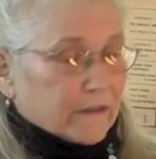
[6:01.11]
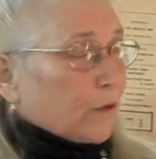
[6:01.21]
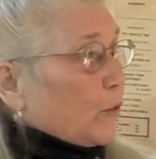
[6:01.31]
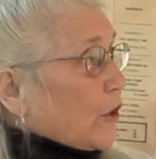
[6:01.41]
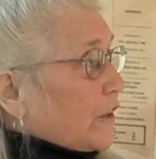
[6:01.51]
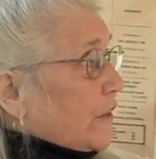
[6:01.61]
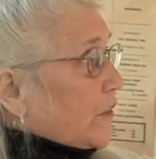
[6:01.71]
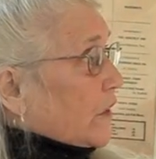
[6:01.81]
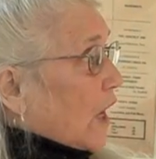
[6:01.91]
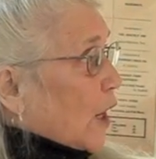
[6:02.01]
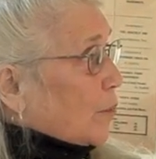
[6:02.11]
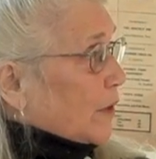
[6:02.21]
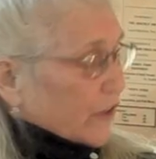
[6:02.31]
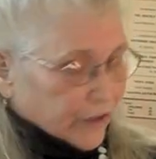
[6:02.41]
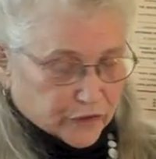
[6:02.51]
they worked as
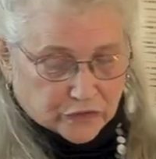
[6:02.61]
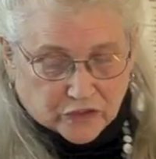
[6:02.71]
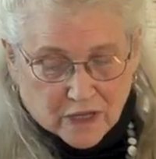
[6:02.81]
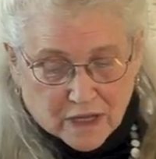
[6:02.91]
carpenters.